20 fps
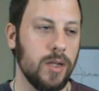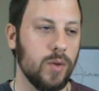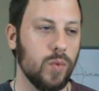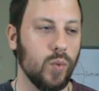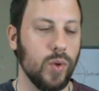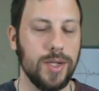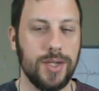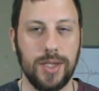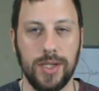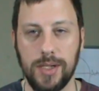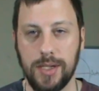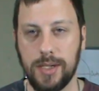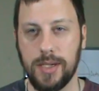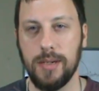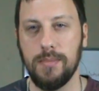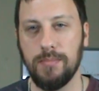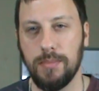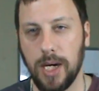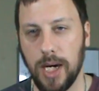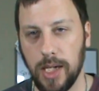which is
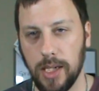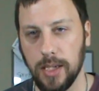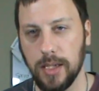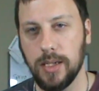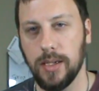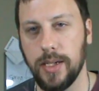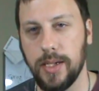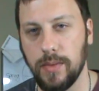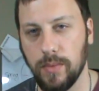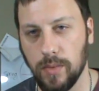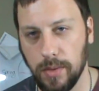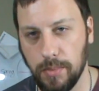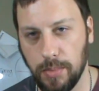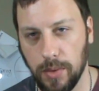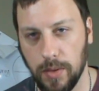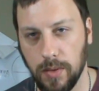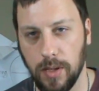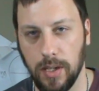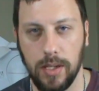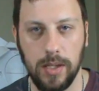symbolically
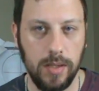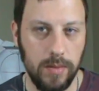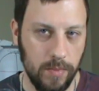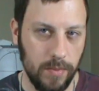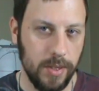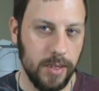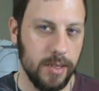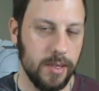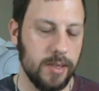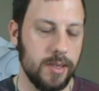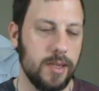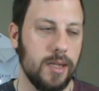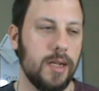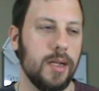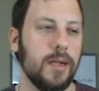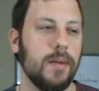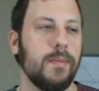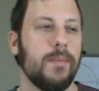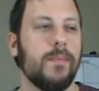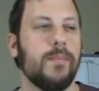reborn with the
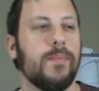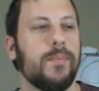sun.